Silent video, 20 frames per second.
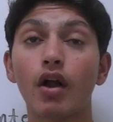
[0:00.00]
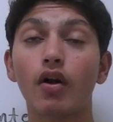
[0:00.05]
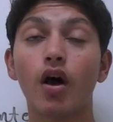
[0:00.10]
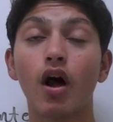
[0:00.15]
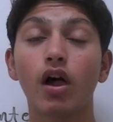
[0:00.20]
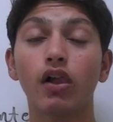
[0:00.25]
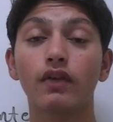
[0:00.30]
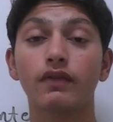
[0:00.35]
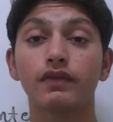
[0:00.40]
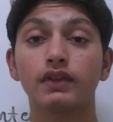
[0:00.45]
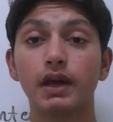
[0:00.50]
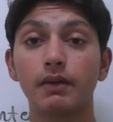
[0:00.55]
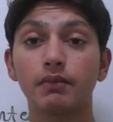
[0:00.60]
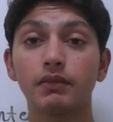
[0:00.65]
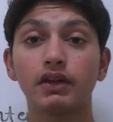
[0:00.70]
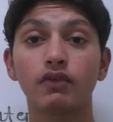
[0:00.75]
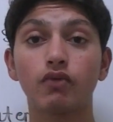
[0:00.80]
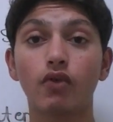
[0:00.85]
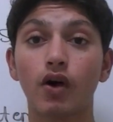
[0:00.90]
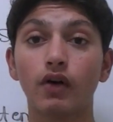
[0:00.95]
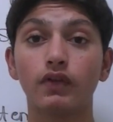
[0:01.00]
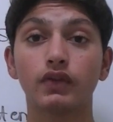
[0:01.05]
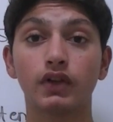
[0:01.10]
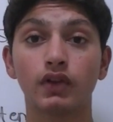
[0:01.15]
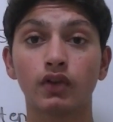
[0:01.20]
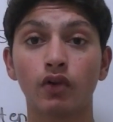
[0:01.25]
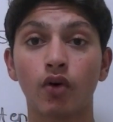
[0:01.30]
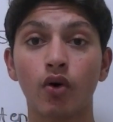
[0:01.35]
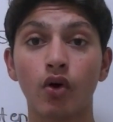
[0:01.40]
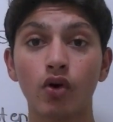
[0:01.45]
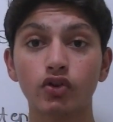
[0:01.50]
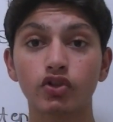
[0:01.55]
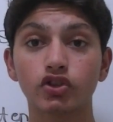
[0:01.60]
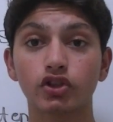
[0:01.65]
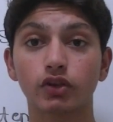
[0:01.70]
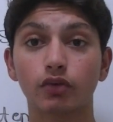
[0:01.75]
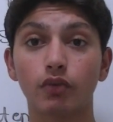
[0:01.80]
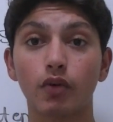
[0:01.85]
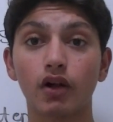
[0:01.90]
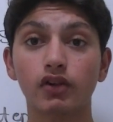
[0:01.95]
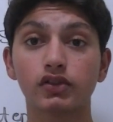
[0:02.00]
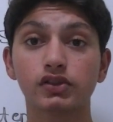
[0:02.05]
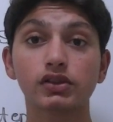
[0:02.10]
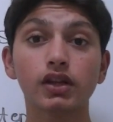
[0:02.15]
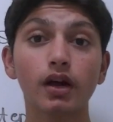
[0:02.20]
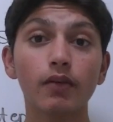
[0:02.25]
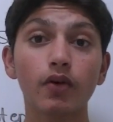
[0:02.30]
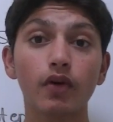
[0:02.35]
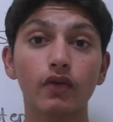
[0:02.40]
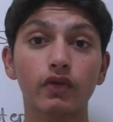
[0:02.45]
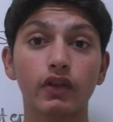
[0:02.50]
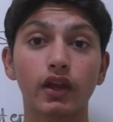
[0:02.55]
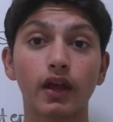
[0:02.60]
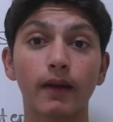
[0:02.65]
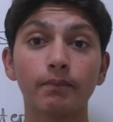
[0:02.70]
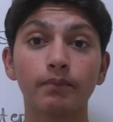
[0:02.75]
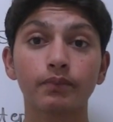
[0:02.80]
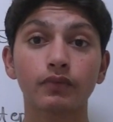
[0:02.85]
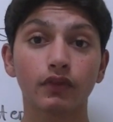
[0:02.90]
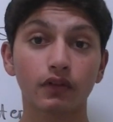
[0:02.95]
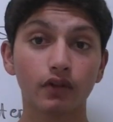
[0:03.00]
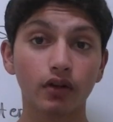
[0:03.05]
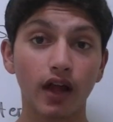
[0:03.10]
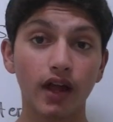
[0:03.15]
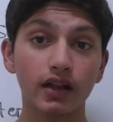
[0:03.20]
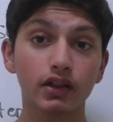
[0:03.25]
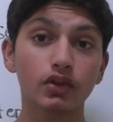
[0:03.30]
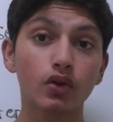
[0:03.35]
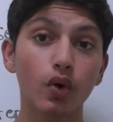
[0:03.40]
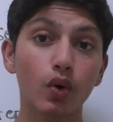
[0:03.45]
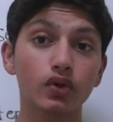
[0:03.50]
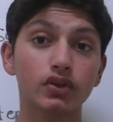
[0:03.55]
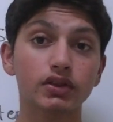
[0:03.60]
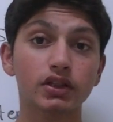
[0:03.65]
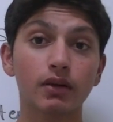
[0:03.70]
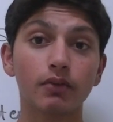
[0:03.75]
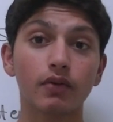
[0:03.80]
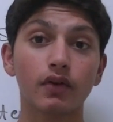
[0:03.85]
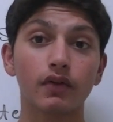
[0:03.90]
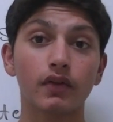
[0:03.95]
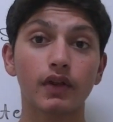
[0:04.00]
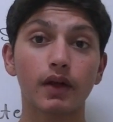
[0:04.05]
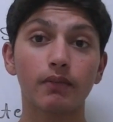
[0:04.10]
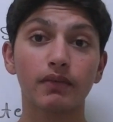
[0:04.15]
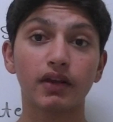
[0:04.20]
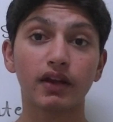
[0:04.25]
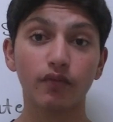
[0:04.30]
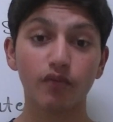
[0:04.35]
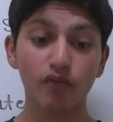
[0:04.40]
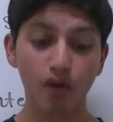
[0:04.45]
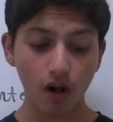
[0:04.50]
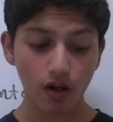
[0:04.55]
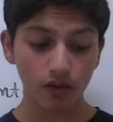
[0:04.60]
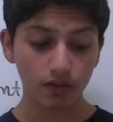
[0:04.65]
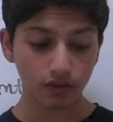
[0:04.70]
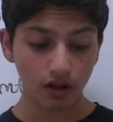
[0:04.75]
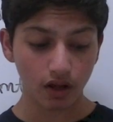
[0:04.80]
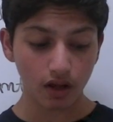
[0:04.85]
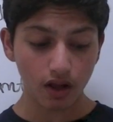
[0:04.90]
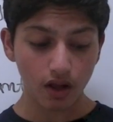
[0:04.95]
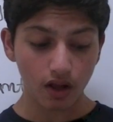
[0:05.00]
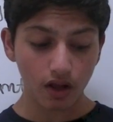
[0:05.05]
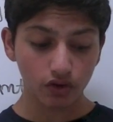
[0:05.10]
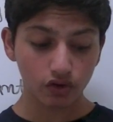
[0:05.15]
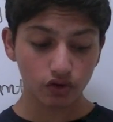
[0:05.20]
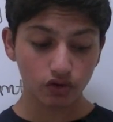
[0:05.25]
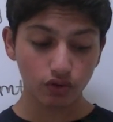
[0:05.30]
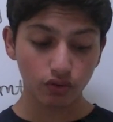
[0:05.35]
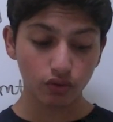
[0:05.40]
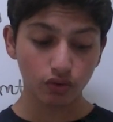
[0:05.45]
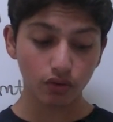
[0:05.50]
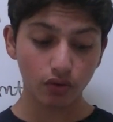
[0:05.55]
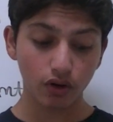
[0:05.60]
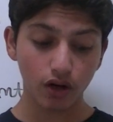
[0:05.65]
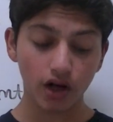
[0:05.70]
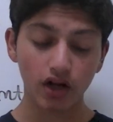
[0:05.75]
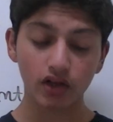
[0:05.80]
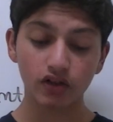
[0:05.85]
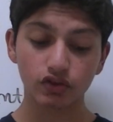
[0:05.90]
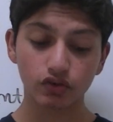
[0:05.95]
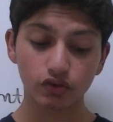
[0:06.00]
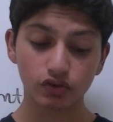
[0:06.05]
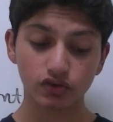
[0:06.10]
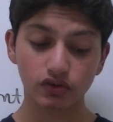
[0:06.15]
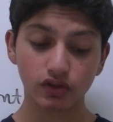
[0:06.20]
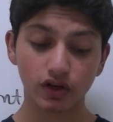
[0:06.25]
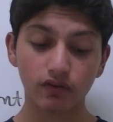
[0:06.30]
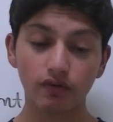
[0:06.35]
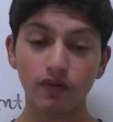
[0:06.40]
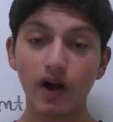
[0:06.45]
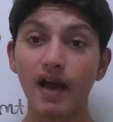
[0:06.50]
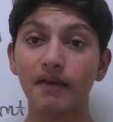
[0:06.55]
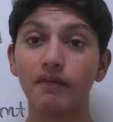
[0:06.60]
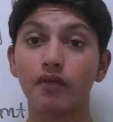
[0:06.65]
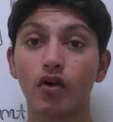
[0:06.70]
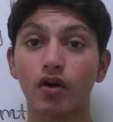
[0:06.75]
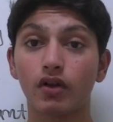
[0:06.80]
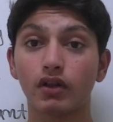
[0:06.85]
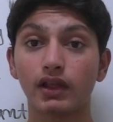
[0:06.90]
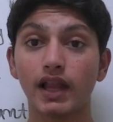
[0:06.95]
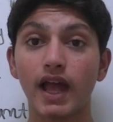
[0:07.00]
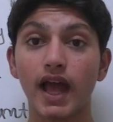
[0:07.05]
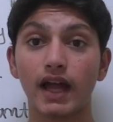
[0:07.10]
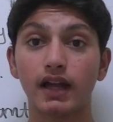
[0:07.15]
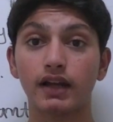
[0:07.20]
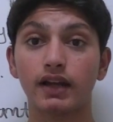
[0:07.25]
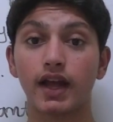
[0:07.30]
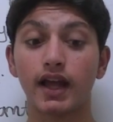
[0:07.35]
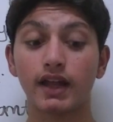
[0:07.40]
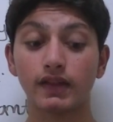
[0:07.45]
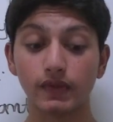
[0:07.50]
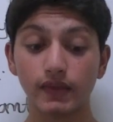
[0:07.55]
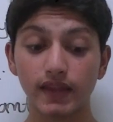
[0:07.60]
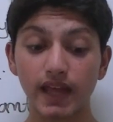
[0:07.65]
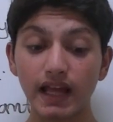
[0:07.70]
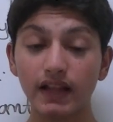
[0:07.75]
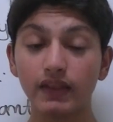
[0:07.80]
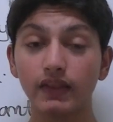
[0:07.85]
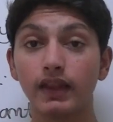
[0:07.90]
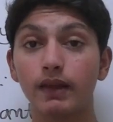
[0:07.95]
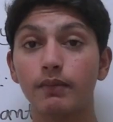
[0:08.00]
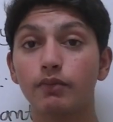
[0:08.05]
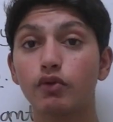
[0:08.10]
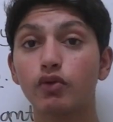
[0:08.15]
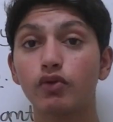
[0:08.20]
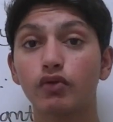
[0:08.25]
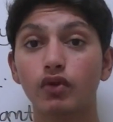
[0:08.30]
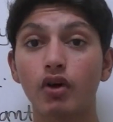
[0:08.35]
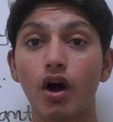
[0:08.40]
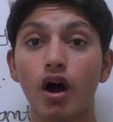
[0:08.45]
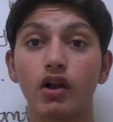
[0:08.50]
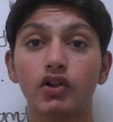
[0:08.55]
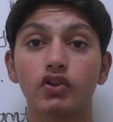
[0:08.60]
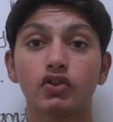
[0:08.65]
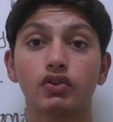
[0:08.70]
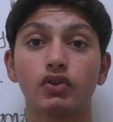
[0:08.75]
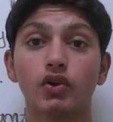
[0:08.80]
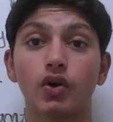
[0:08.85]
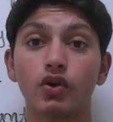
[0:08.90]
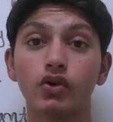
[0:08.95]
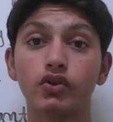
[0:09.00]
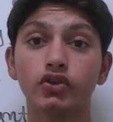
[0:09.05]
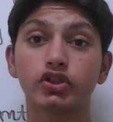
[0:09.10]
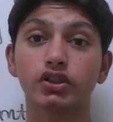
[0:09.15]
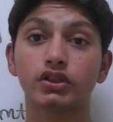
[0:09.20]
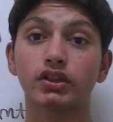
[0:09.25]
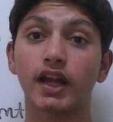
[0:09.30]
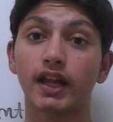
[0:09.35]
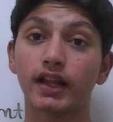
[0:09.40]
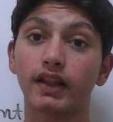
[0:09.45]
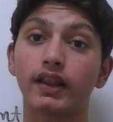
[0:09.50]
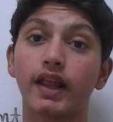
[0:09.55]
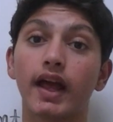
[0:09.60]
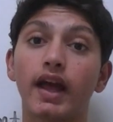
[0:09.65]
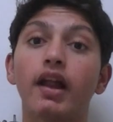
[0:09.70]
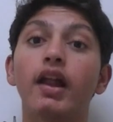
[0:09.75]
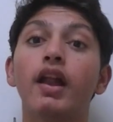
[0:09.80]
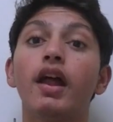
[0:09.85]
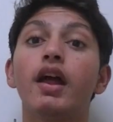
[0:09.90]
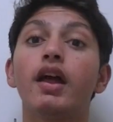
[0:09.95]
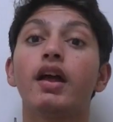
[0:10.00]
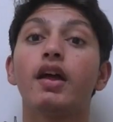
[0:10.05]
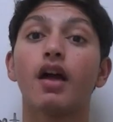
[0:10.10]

all of them evolved in the ocean. Well, some of them, and those some of them evolved to survive on land, and then they moved on to the ocean, and that.